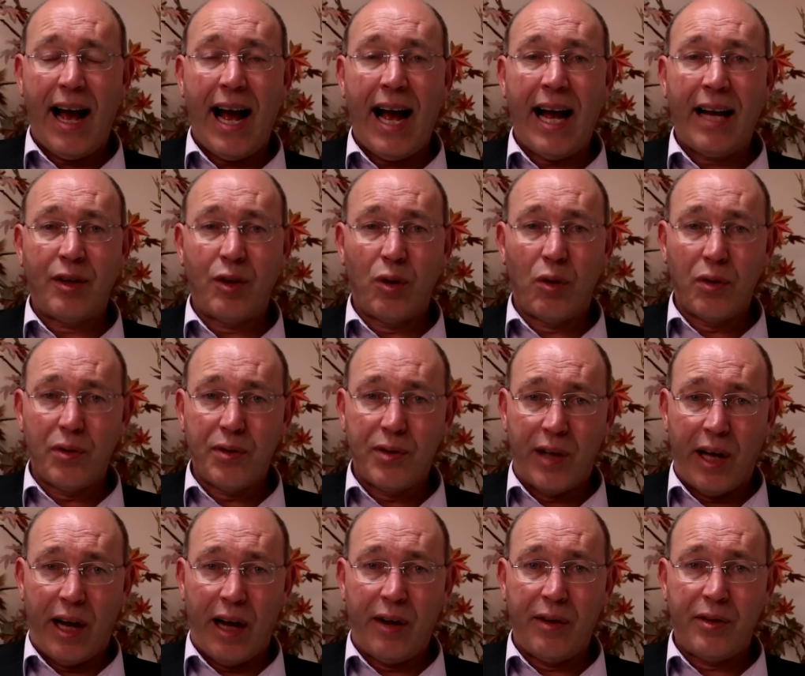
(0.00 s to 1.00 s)
and
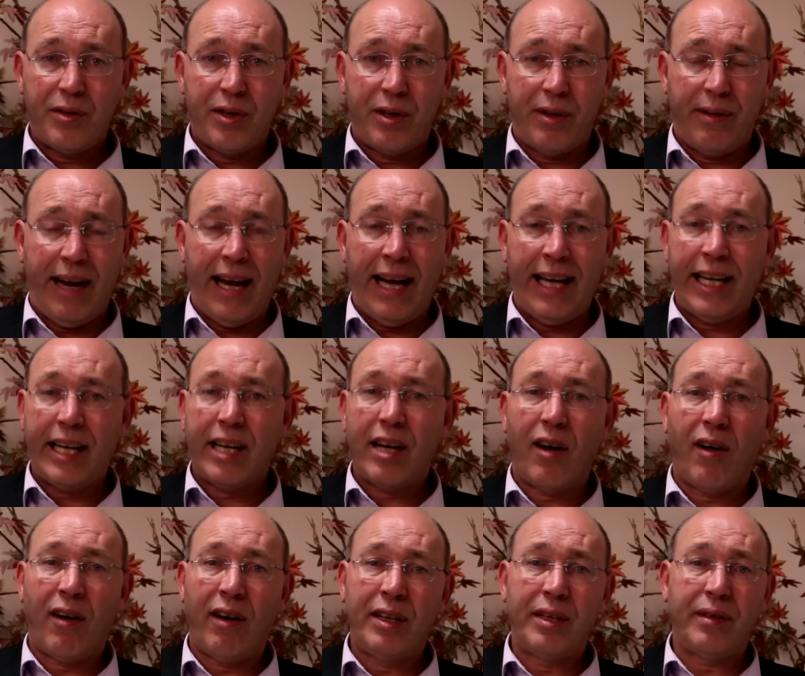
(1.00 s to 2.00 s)
also to any
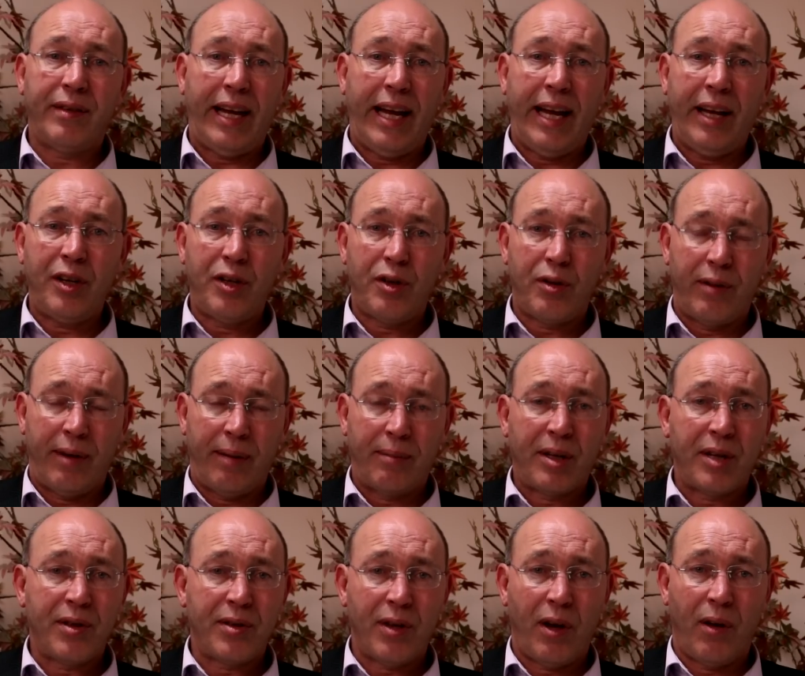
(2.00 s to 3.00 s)
kind of
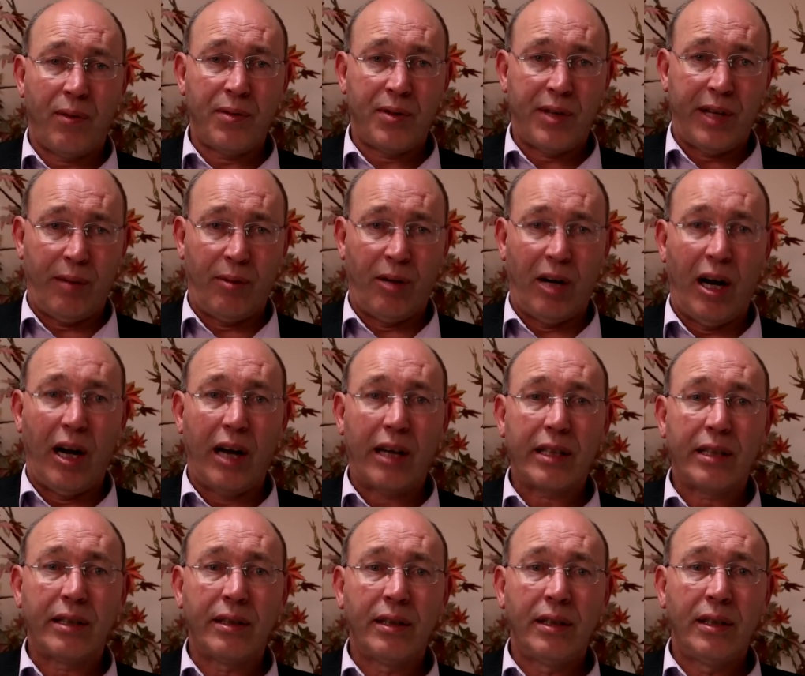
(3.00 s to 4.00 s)
interim consultancy
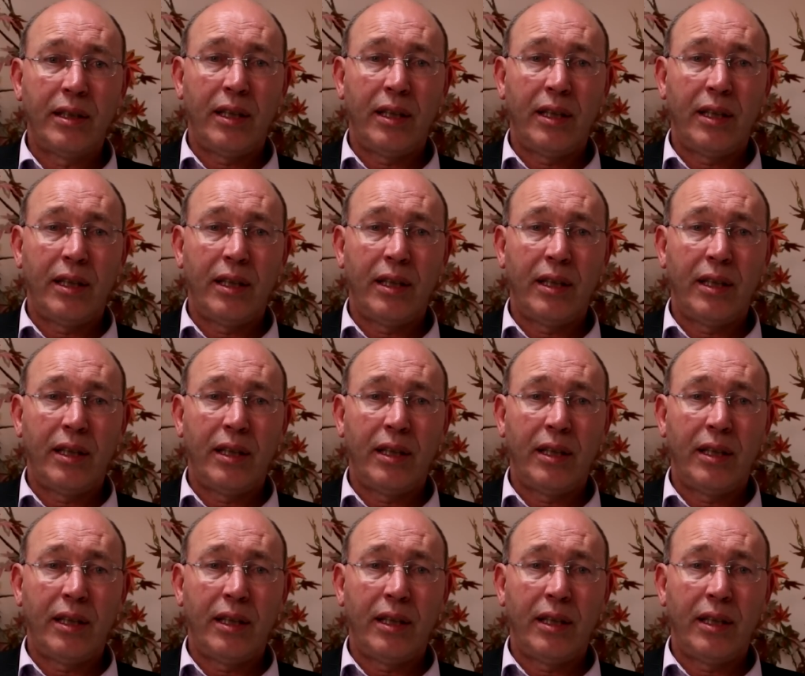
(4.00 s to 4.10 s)
work,